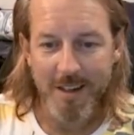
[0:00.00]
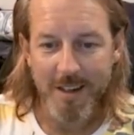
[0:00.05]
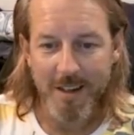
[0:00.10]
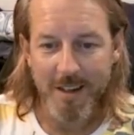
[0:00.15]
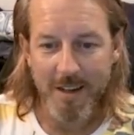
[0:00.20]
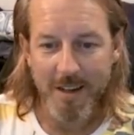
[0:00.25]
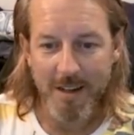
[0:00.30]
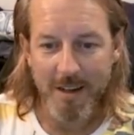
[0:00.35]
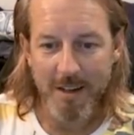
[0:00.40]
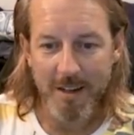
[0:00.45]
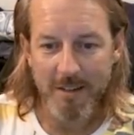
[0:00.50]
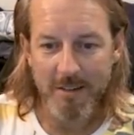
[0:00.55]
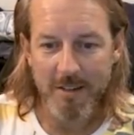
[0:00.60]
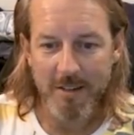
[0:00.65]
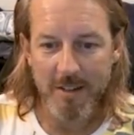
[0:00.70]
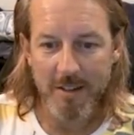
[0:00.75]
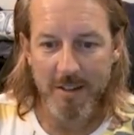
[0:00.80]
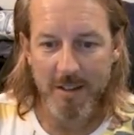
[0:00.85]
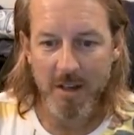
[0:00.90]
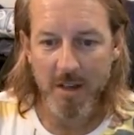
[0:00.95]
It's
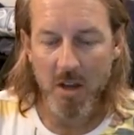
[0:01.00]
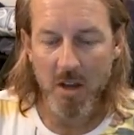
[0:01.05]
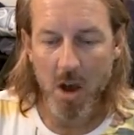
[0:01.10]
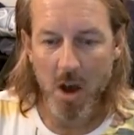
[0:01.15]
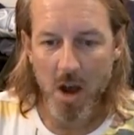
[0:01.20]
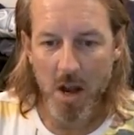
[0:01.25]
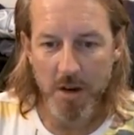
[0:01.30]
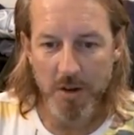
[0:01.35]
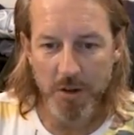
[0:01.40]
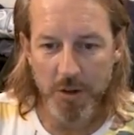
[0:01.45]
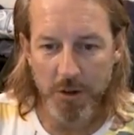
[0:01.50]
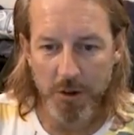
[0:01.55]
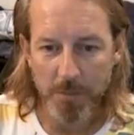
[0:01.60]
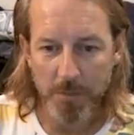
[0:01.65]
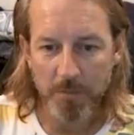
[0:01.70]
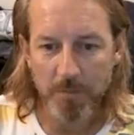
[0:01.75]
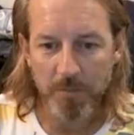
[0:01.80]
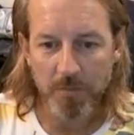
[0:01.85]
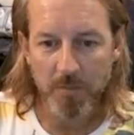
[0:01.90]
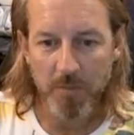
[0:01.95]
a echinoderm,
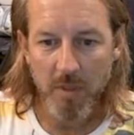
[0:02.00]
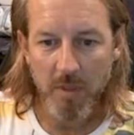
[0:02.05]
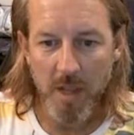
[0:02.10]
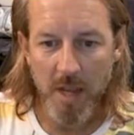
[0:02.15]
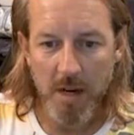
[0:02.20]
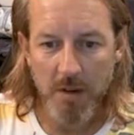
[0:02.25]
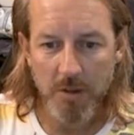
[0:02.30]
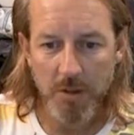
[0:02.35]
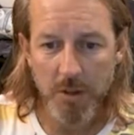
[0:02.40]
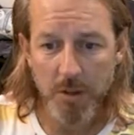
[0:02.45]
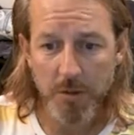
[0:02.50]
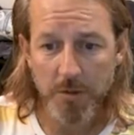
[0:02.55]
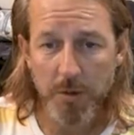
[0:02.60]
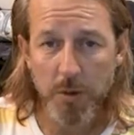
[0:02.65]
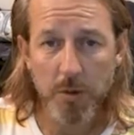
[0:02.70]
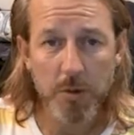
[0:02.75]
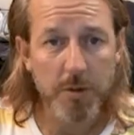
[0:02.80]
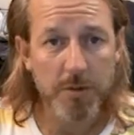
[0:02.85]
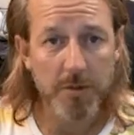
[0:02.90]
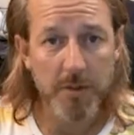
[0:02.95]
and it's just
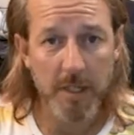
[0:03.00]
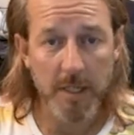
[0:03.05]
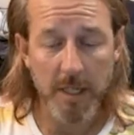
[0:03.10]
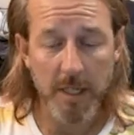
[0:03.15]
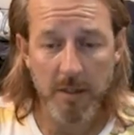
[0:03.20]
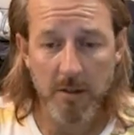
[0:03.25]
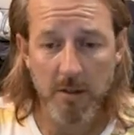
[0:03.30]
filter feeding.